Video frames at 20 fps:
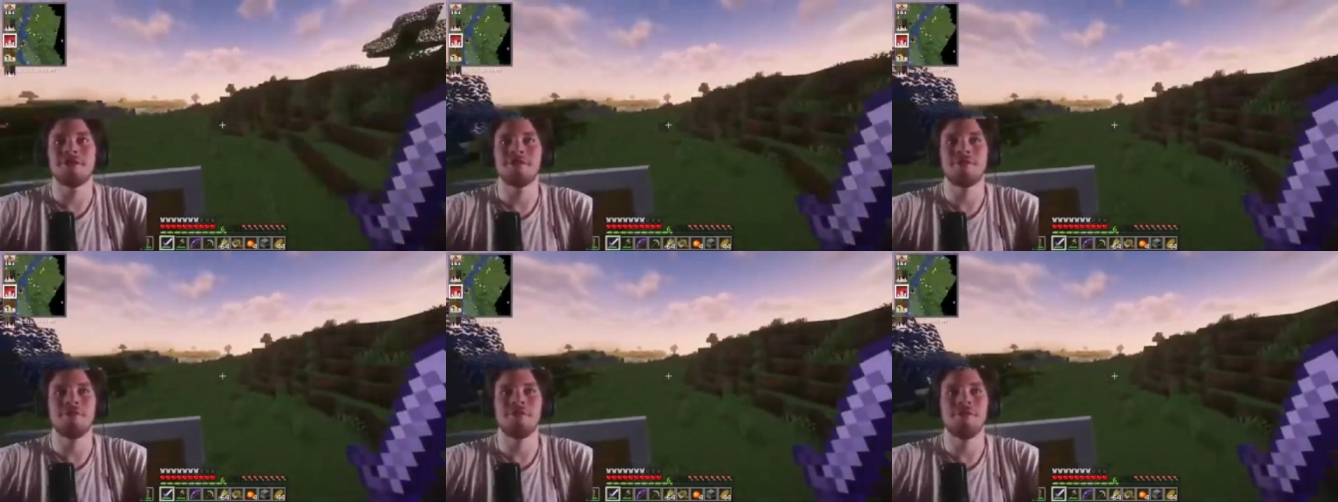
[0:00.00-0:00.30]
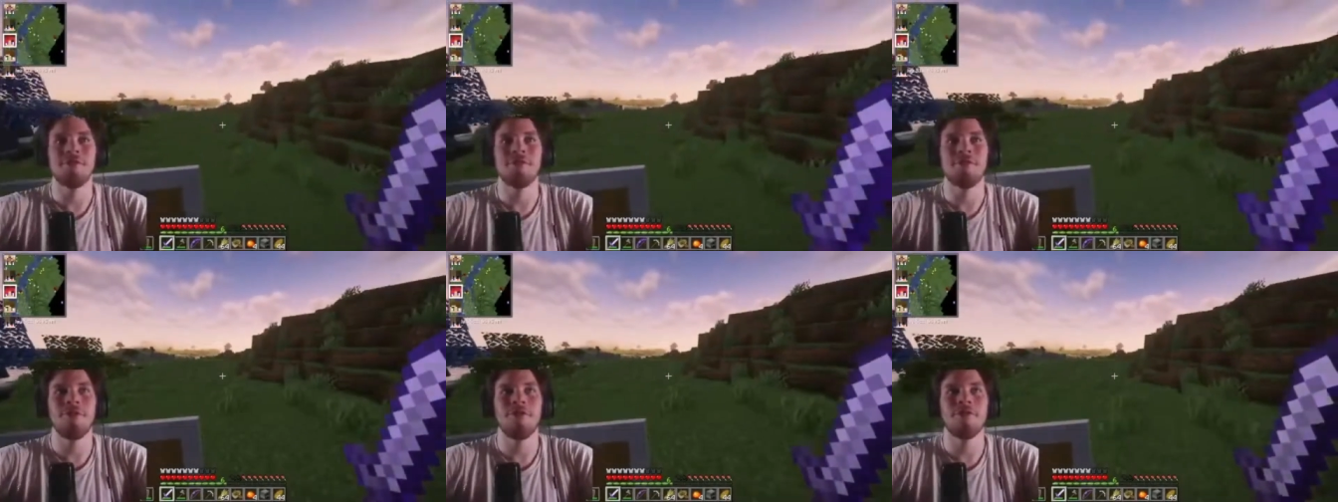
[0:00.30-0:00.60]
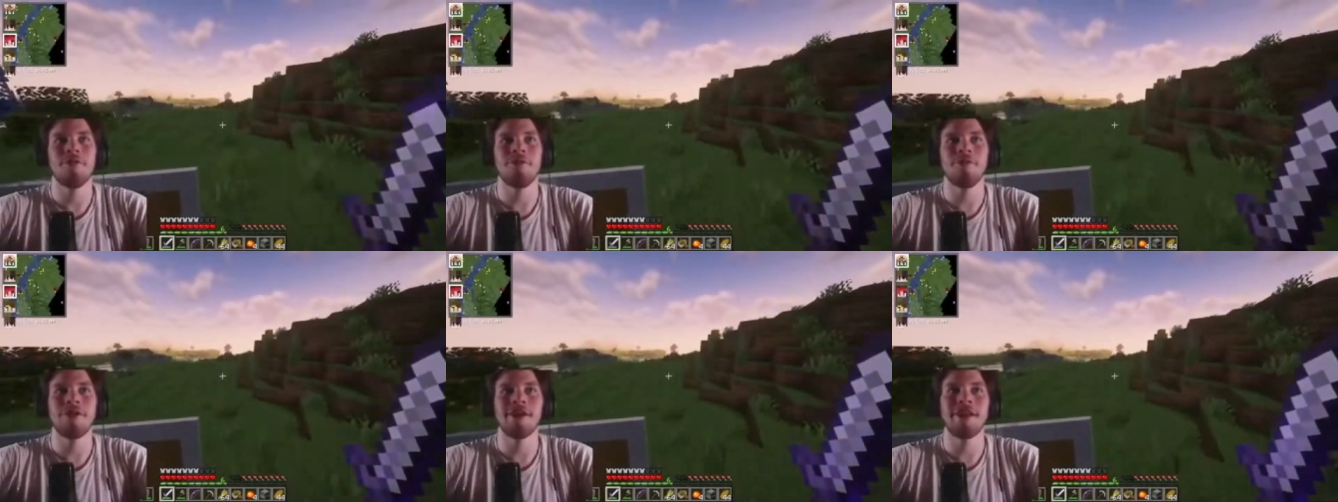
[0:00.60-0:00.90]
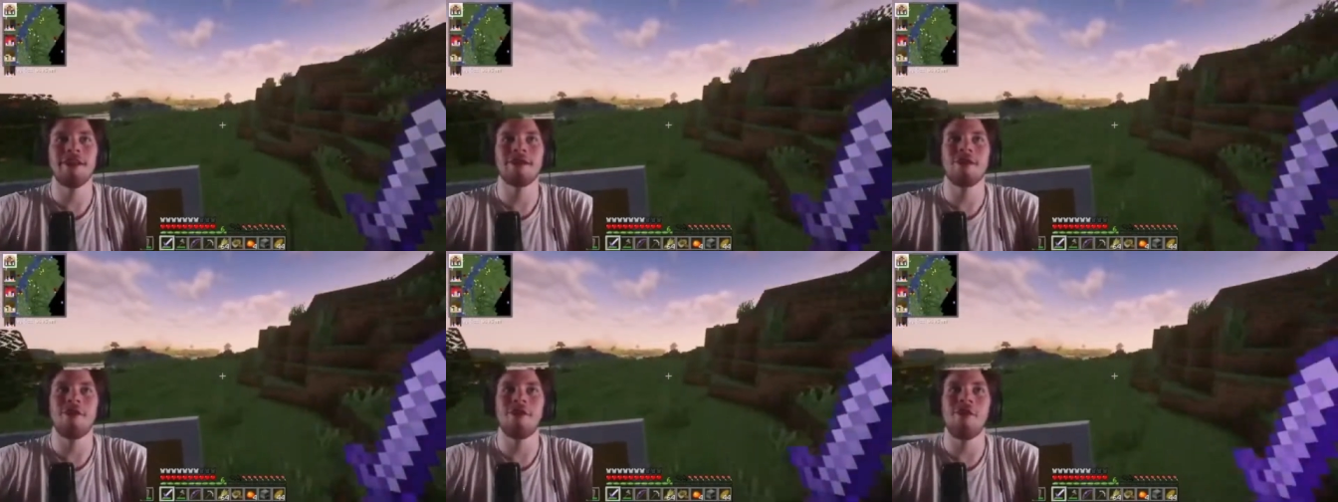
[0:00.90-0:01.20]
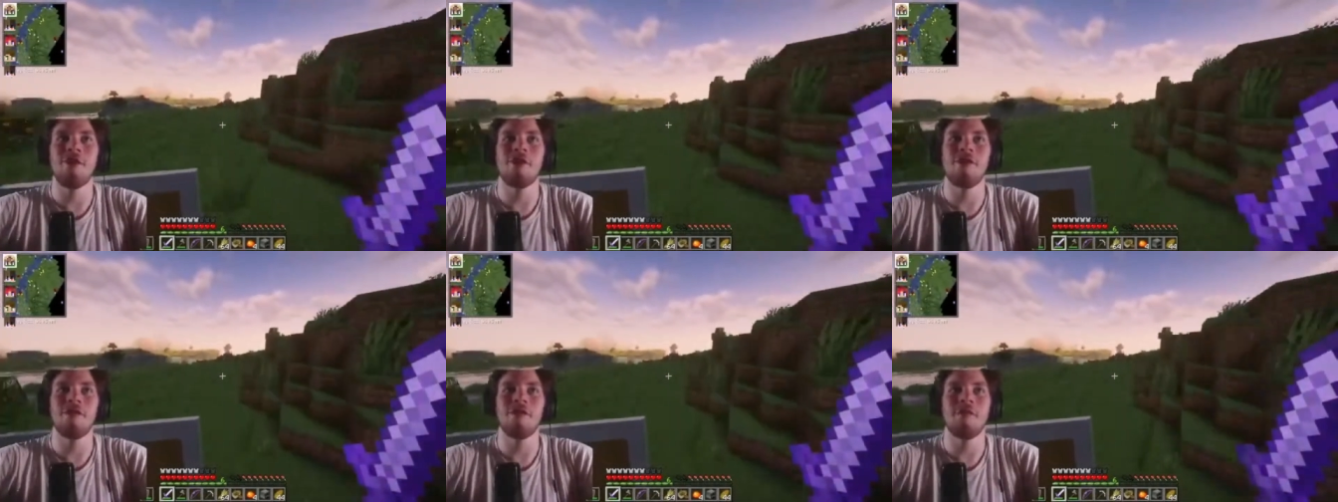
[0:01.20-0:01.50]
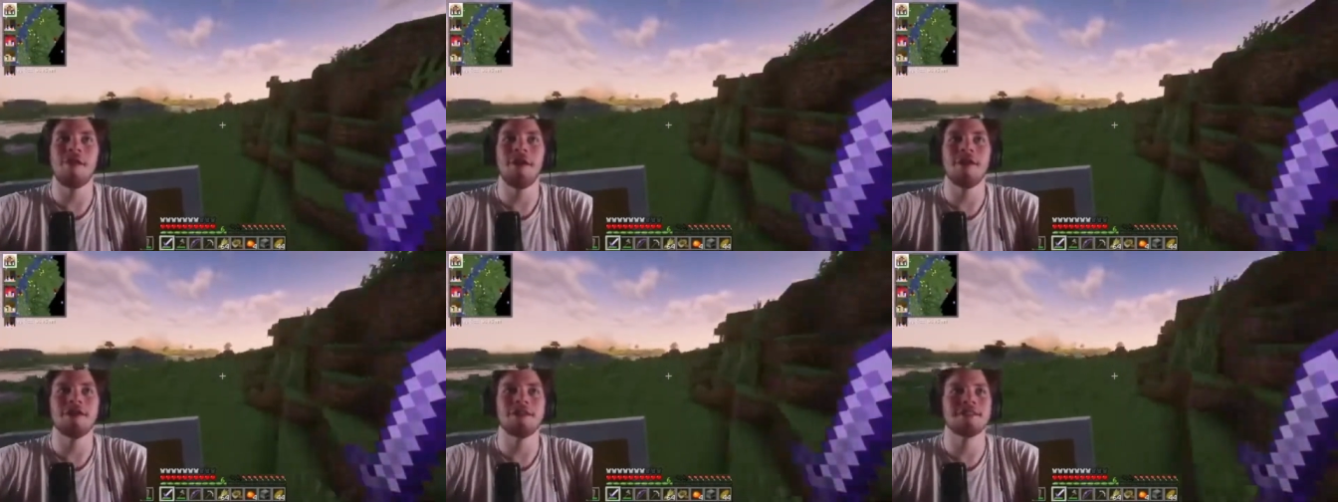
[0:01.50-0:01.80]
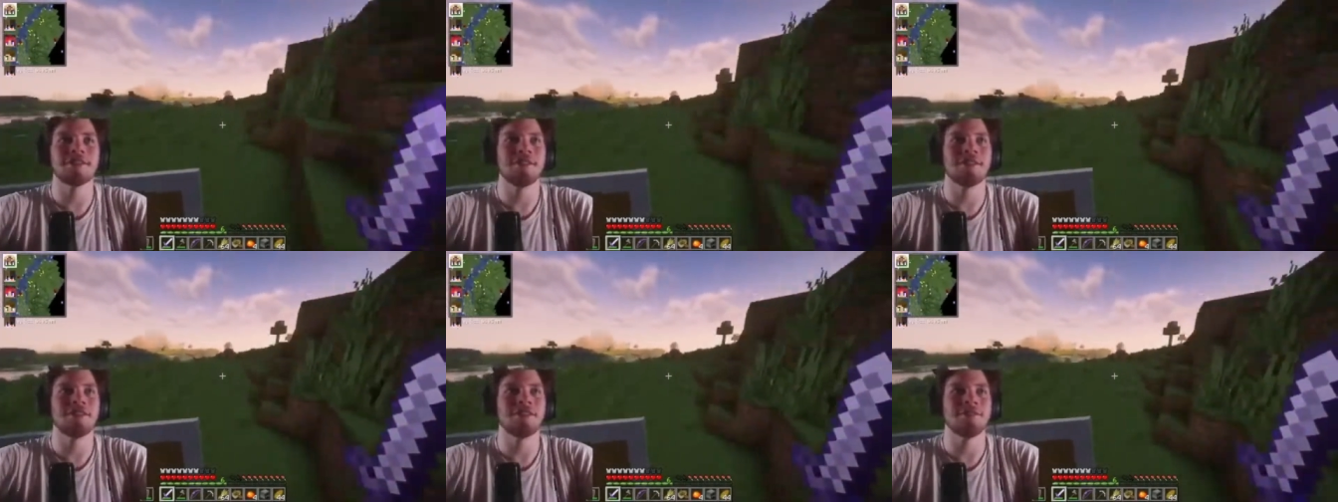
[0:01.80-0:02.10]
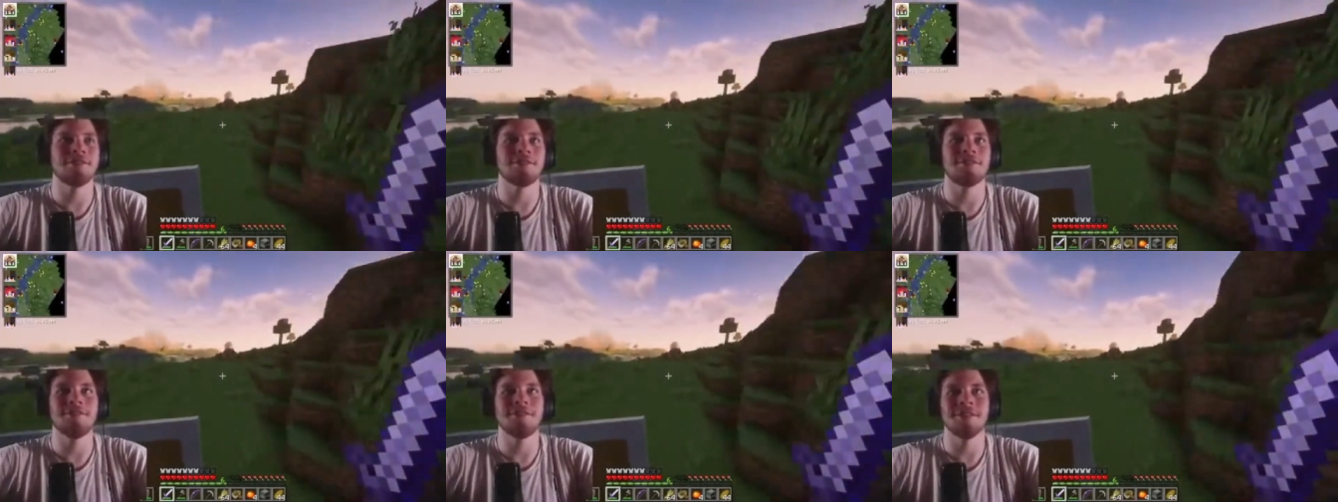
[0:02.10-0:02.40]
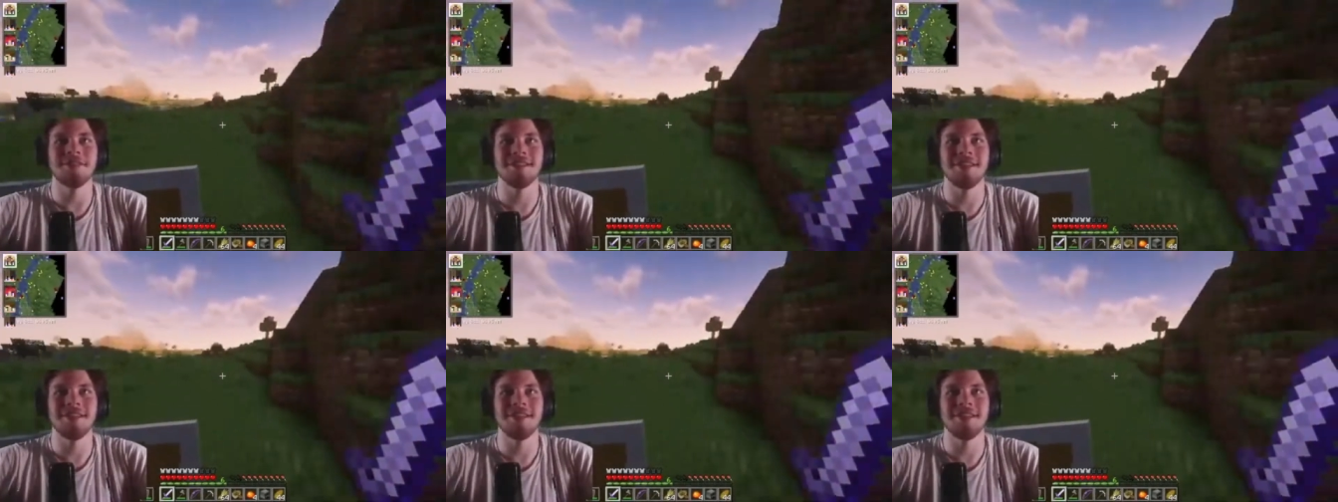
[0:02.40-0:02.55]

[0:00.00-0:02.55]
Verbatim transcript: We'll, we'll, we're getting a call by ourselves, dude.